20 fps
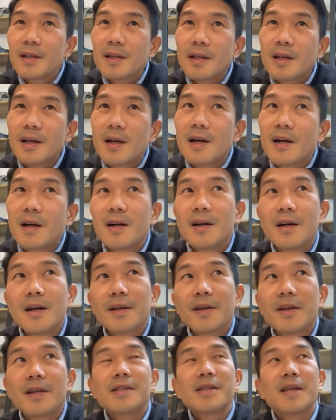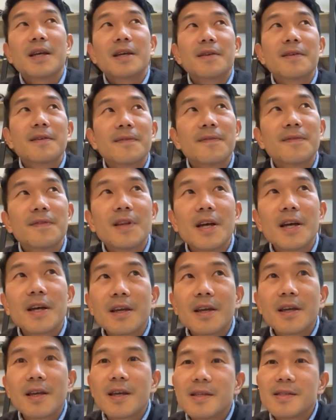how can I say?
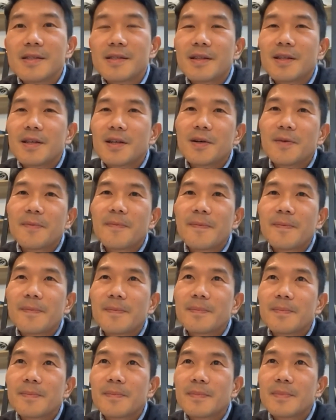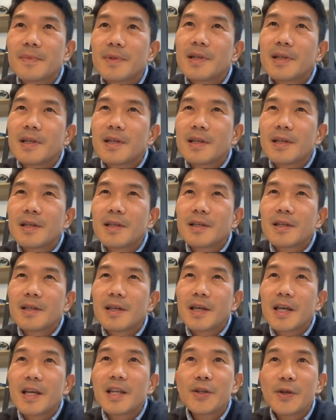Flying is the
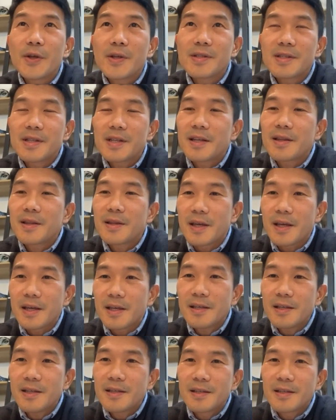interesting thing.